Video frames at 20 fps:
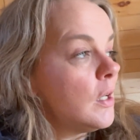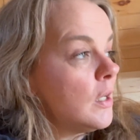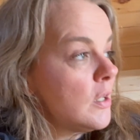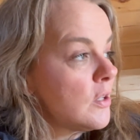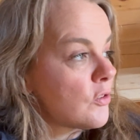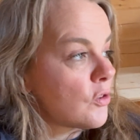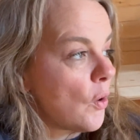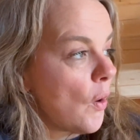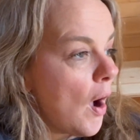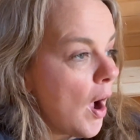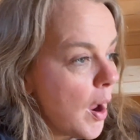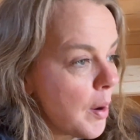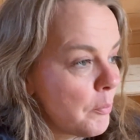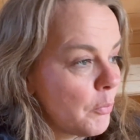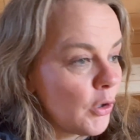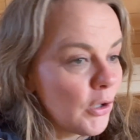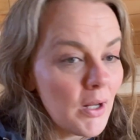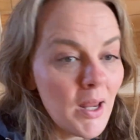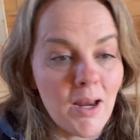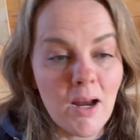So I'm
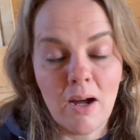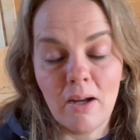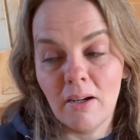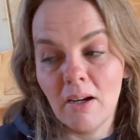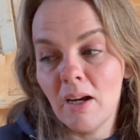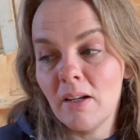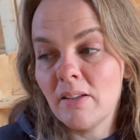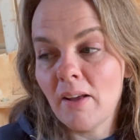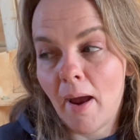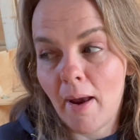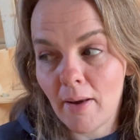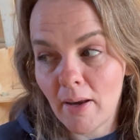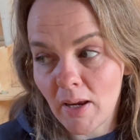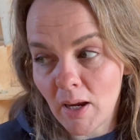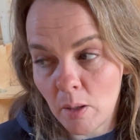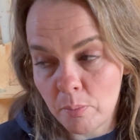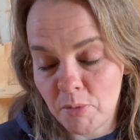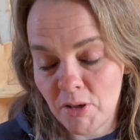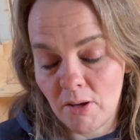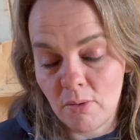working on tidying
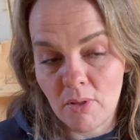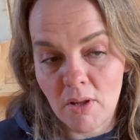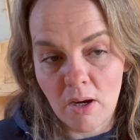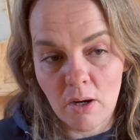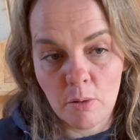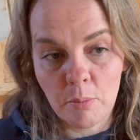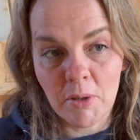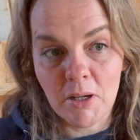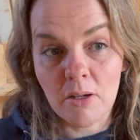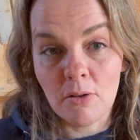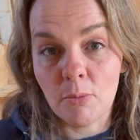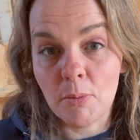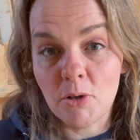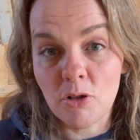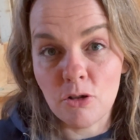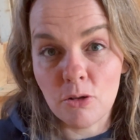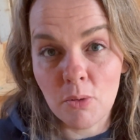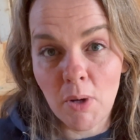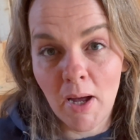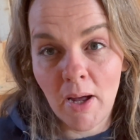up down there because we
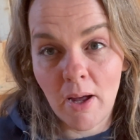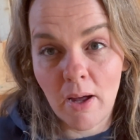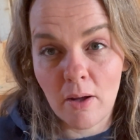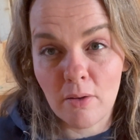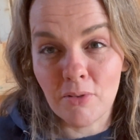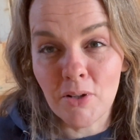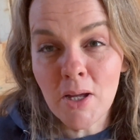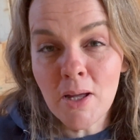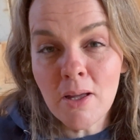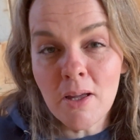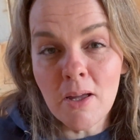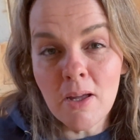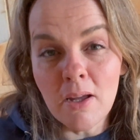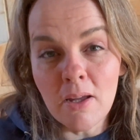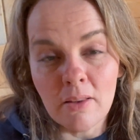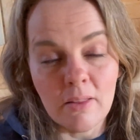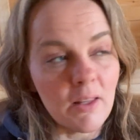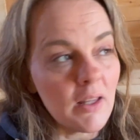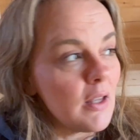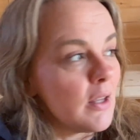do have
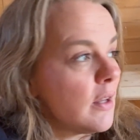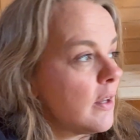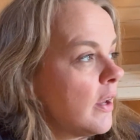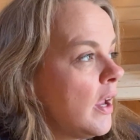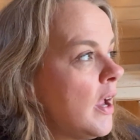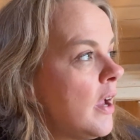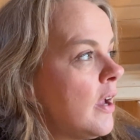the